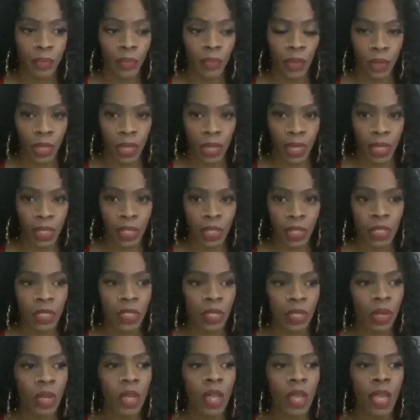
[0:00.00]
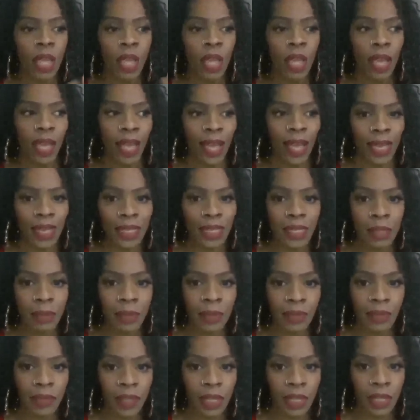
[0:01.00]
okay, so ask them
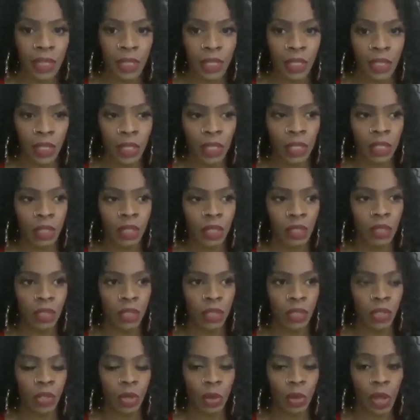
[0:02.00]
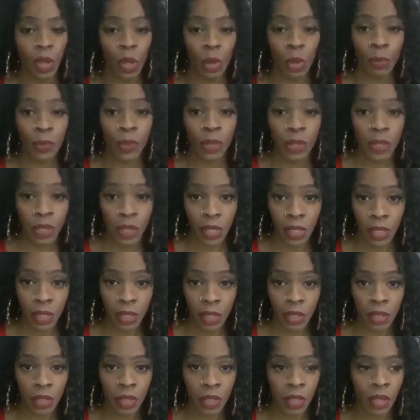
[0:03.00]
if they need, help
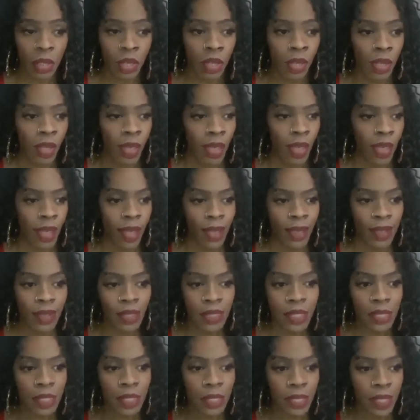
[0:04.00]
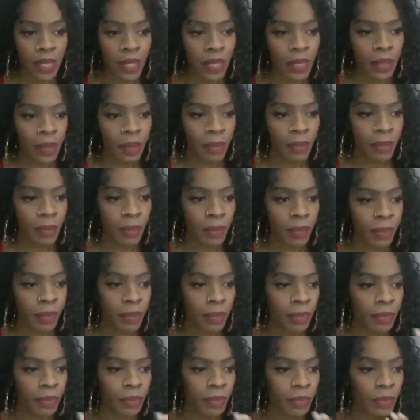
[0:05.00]
cooking. Ask
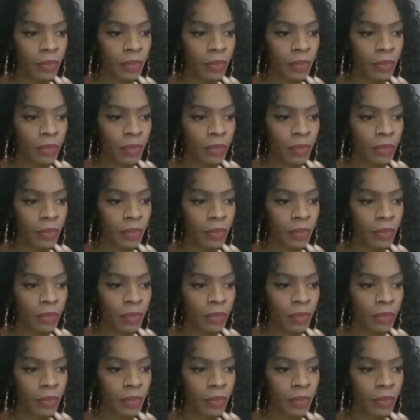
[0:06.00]
them,